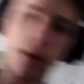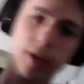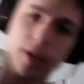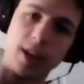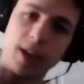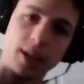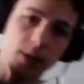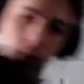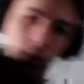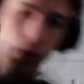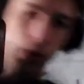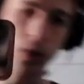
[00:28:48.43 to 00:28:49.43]
thing because it's
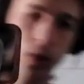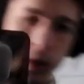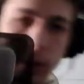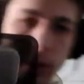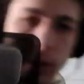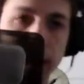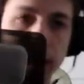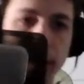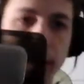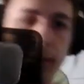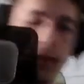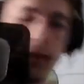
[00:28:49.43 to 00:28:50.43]
just cloth,
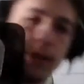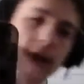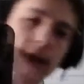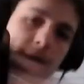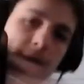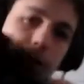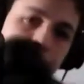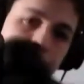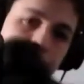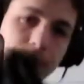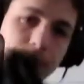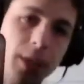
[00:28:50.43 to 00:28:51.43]

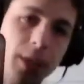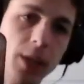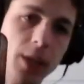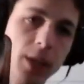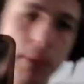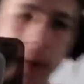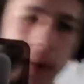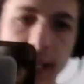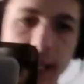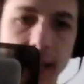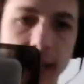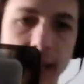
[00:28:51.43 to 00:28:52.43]
and it's me
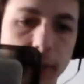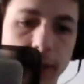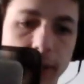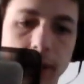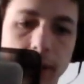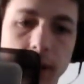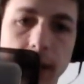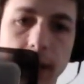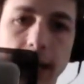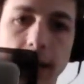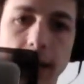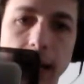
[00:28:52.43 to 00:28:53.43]
pointing at something.
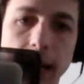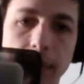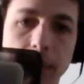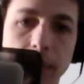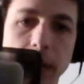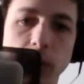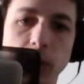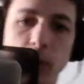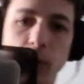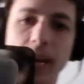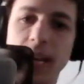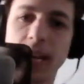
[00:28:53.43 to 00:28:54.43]
And I use
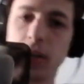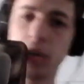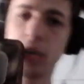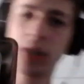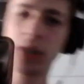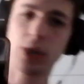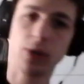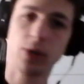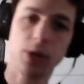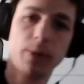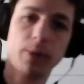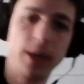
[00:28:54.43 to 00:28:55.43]
grand gestures
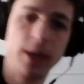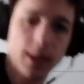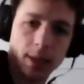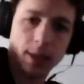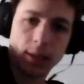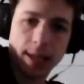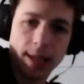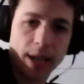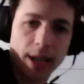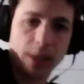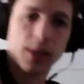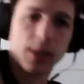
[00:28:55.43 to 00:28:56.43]
to point.
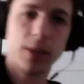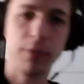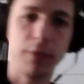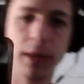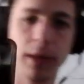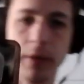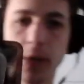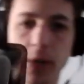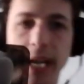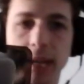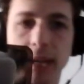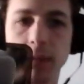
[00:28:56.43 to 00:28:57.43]
Actually, that sounds even better than the
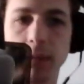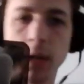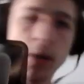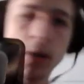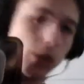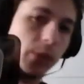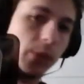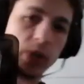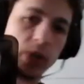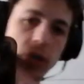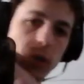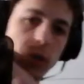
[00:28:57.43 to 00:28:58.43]
jacket. So I'm just
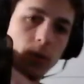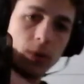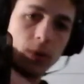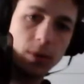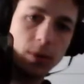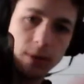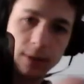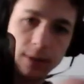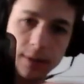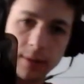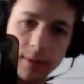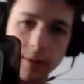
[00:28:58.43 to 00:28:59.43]
going to go.
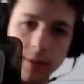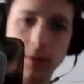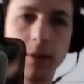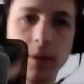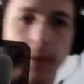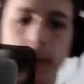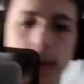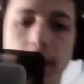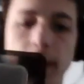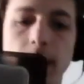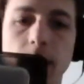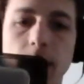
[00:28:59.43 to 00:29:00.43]
That'll be
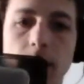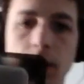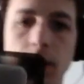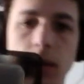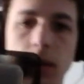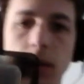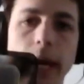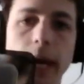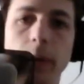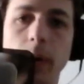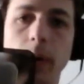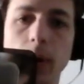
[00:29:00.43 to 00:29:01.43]
it.
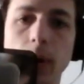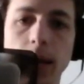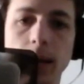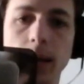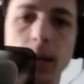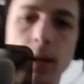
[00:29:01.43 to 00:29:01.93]
Recording.